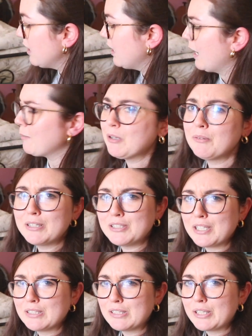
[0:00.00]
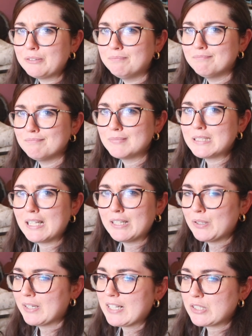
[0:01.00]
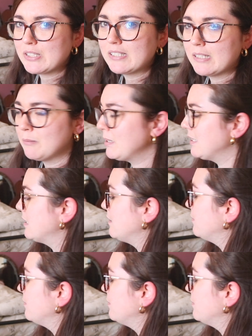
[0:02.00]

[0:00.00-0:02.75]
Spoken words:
I'm gonna readjust you so that you can actually see the pieces in